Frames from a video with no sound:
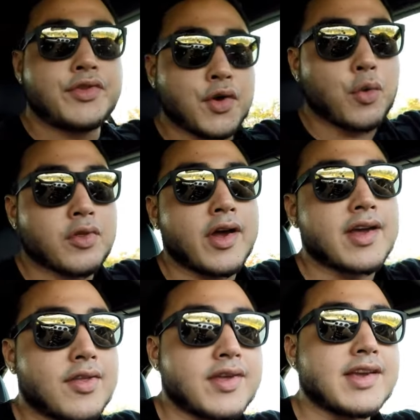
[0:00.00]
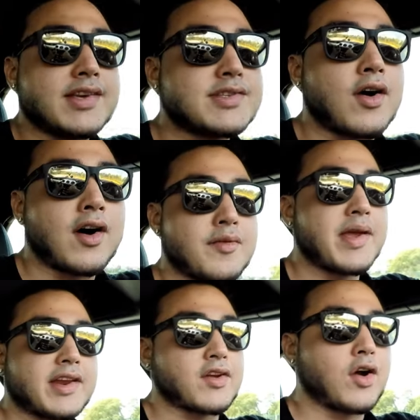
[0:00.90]
Don't like these
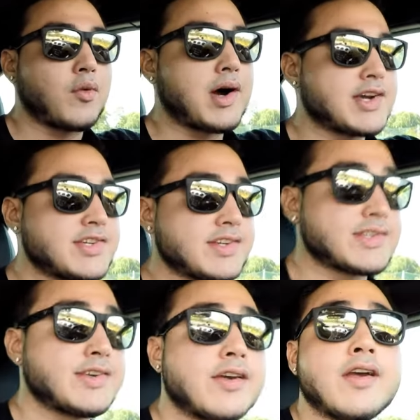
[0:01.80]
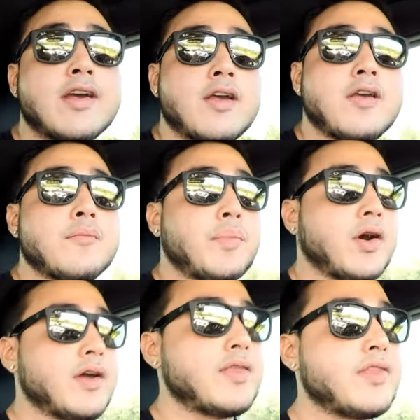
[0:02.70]
automated car washes,
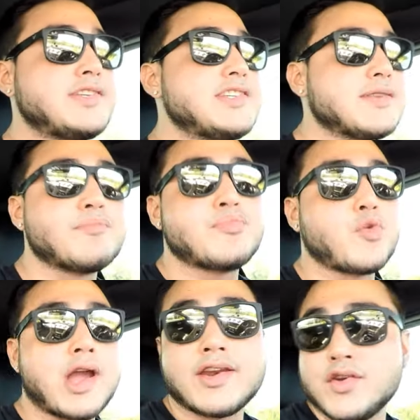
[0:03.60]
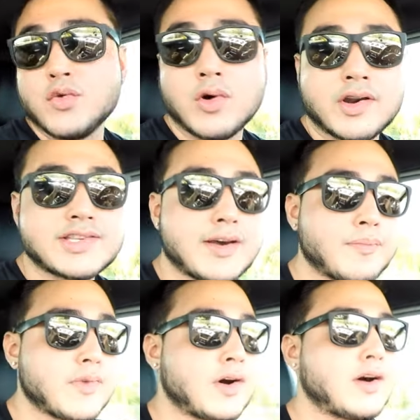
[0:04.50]
but this is a brand new one. It's at
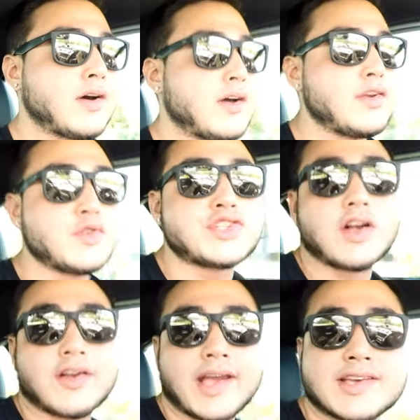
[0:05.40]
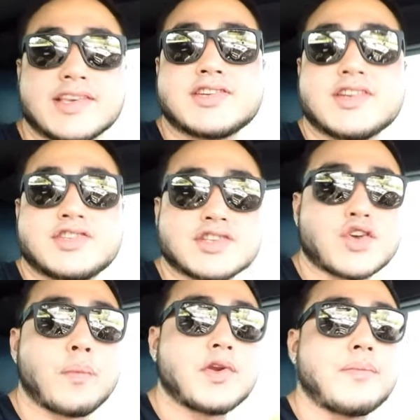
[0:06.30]
a new Shell gas station that just
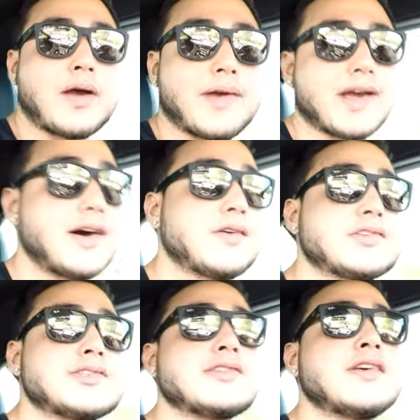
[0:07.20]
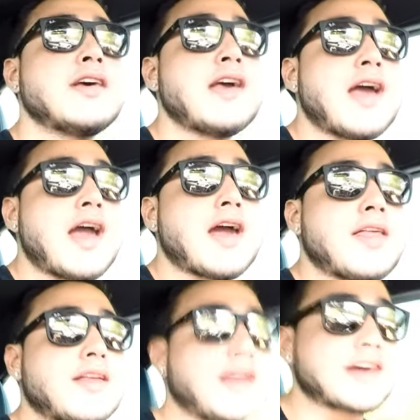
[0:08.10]
opened up by my house,
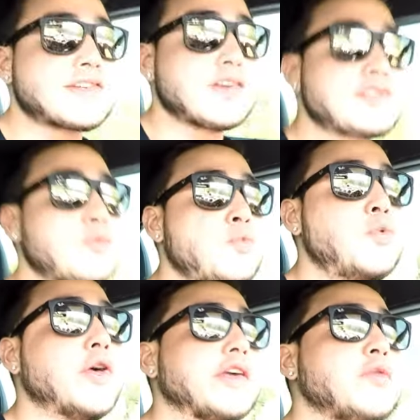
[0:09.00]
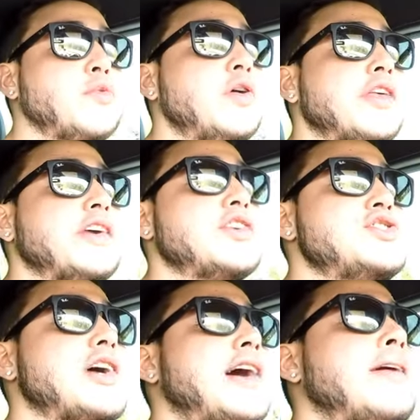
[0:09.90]
and it actually does a really, really good
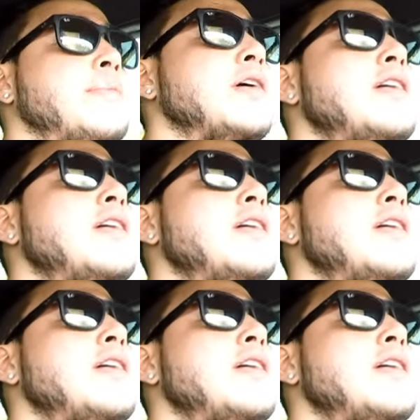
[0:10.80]
job.